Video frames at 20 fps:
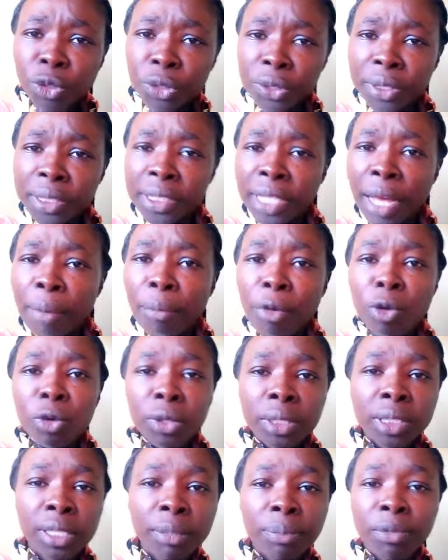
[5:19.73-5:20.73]
some
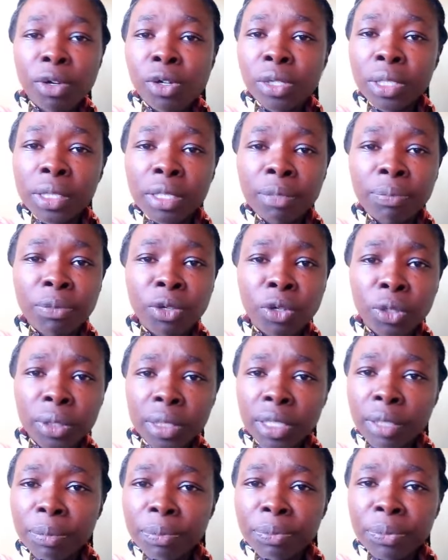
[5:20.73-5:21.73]

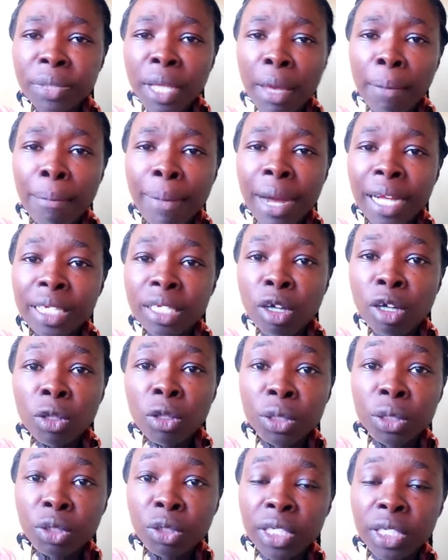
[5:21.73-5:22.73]
gossip, but
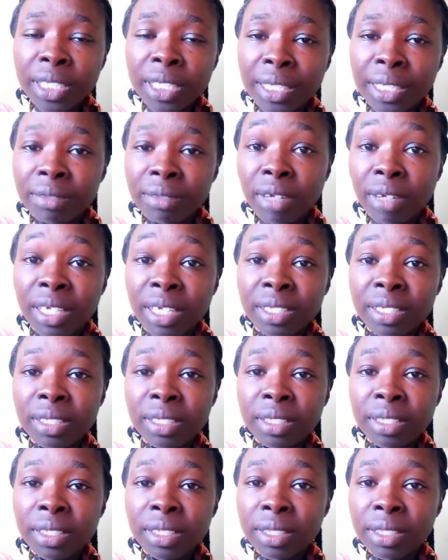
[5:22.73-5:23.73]
also it
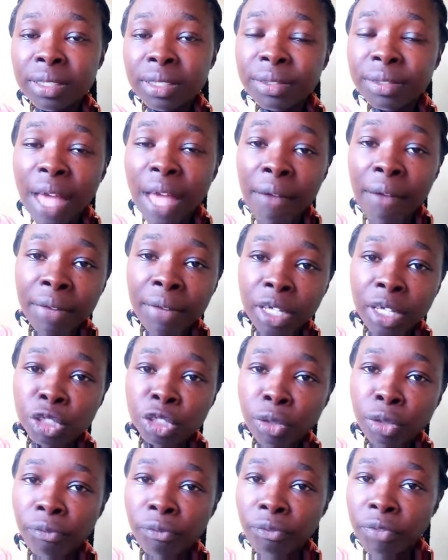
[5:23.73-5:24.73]
is a
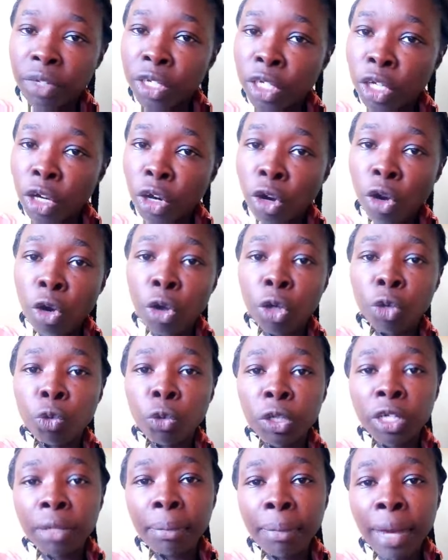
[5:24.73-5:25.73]
reaction video on
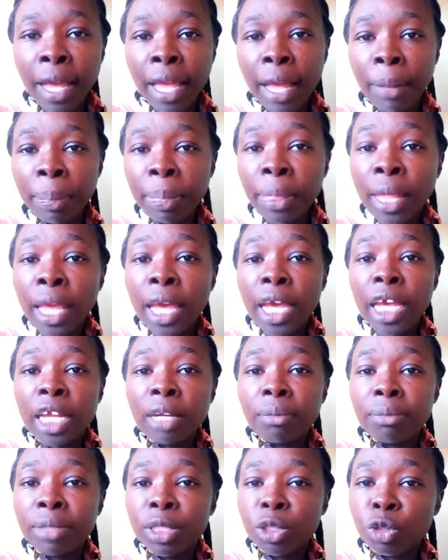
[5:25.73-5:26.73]
Wodemaya
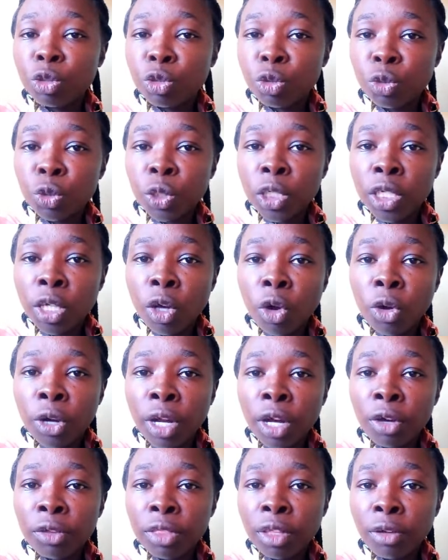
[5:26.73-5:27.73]
and Miss Trudy, on
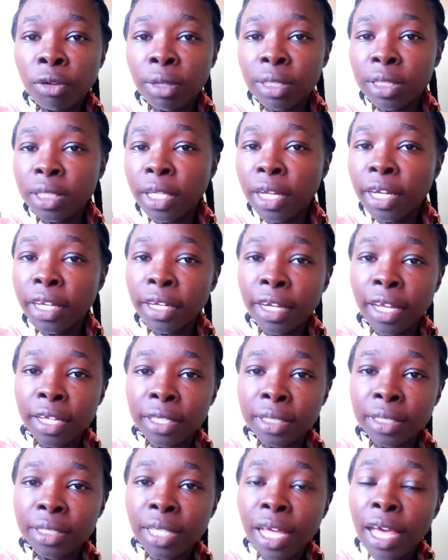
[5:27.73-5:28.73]
how they were telling
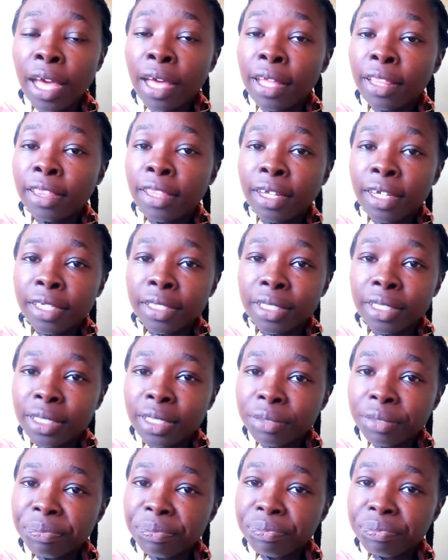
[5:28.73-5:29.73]
us that,